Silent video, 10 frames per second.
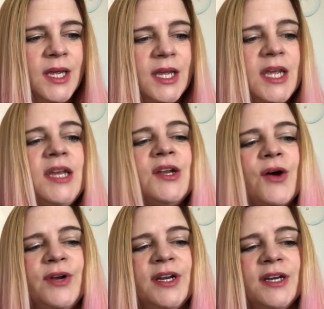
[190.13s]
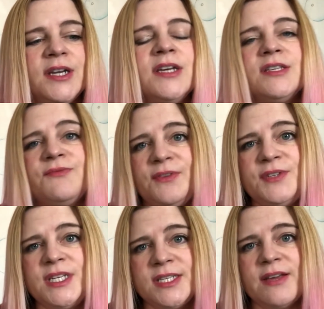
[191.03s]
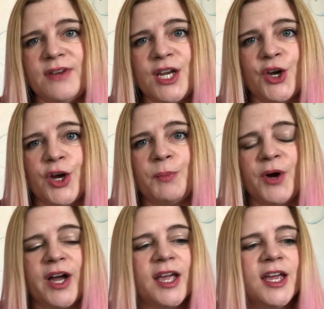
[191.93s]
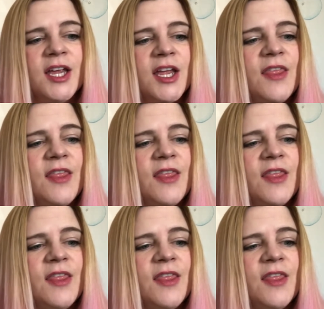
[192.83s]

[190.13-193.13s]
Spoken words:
He noted in his 1570 cookbook